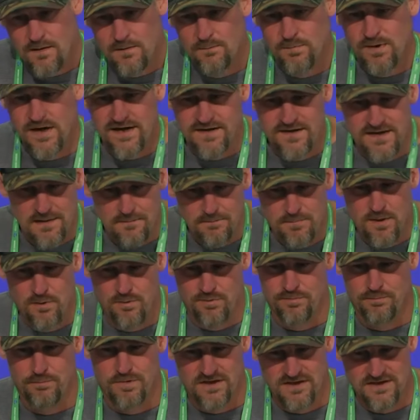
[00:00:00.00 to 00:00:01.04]
Brad and I
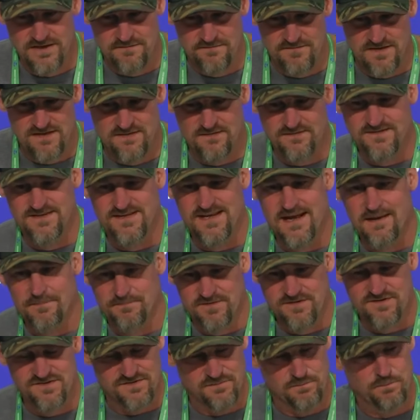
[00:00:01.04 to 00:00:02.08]
both believe that
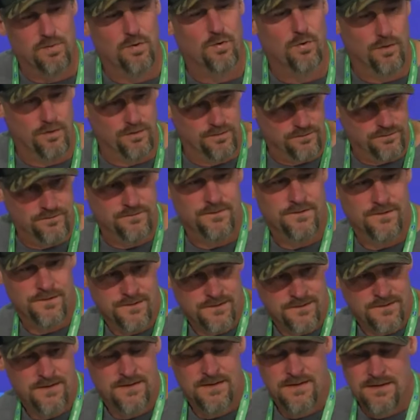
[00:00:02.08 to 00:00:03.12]
depth is important.
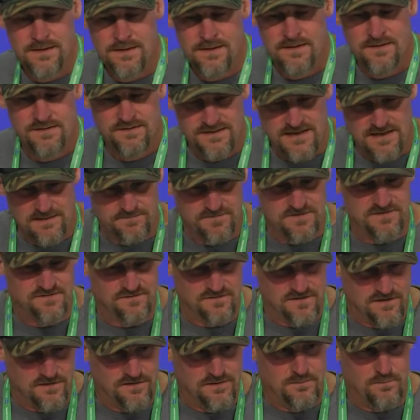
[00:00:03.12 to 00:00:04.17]
Depth is
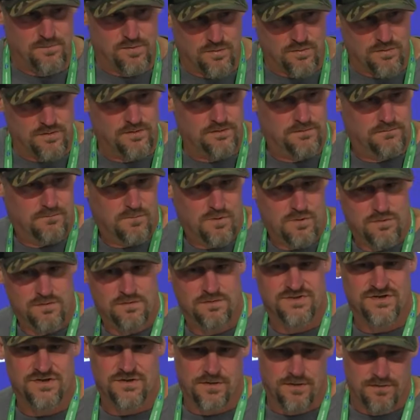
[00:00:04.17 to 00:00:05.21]
very important, more
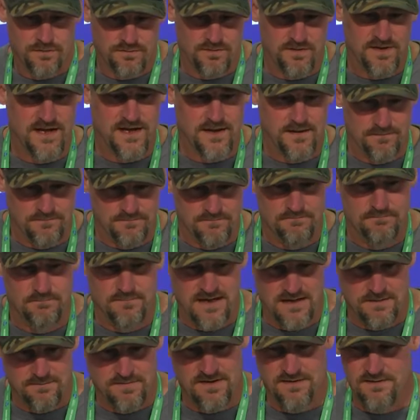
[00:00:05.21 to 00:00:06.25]
so than
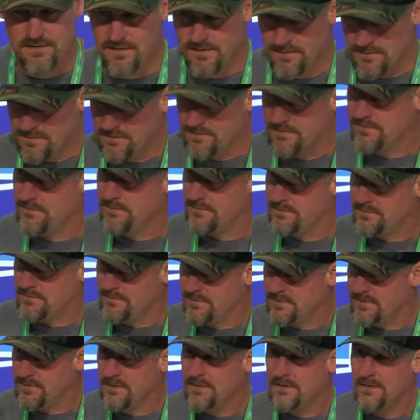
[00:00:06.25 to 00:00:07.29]
maybe the
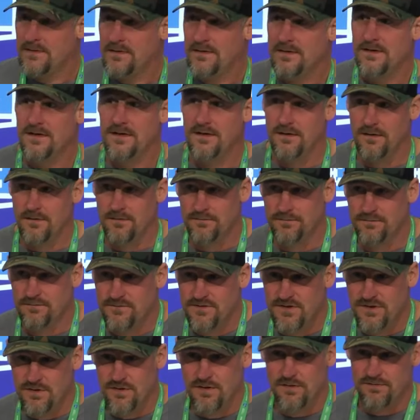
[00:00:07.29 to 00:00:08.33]
you know,
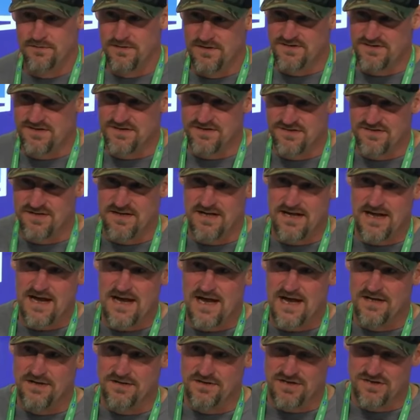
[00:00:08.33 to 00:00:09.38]
you know this is the
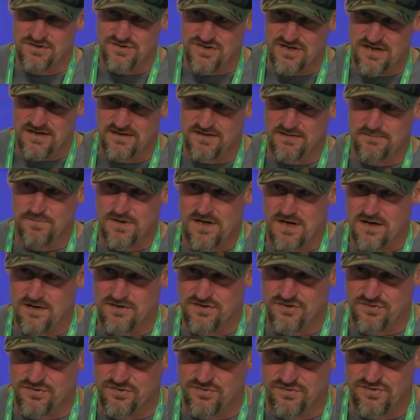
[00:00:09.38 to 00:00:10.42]
guy. You can check the
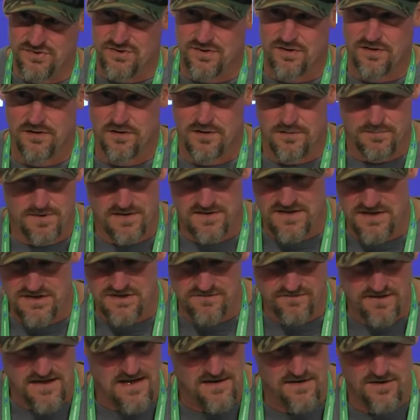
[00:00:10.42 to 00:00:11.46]
box, true starter, but then
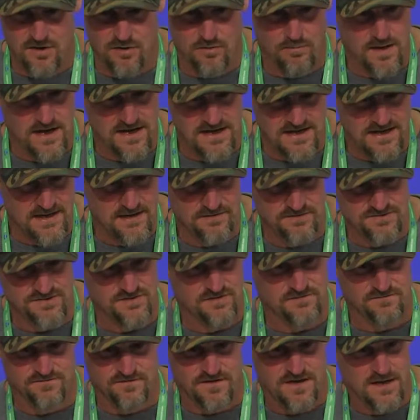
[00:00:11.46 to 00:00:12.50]
you've got nobody else
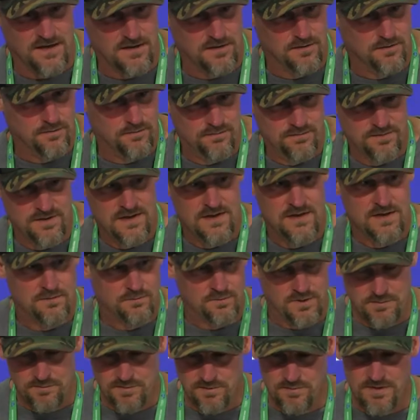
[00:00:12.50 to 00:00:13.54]
to follow
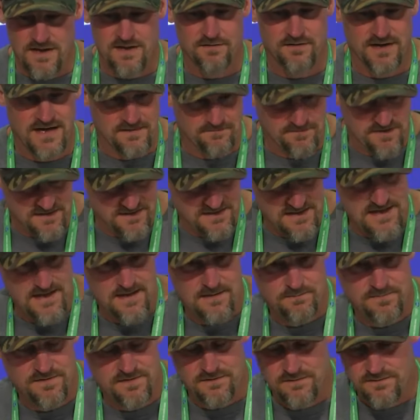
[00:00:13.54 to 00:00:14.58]
we would rather have the
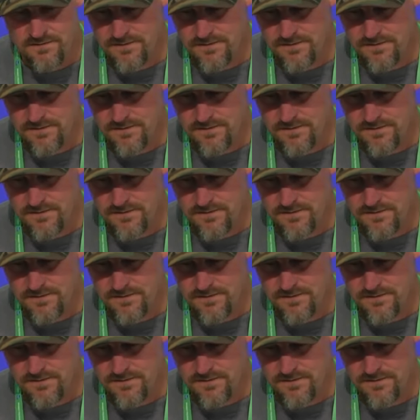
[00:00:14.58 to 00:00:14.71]
depth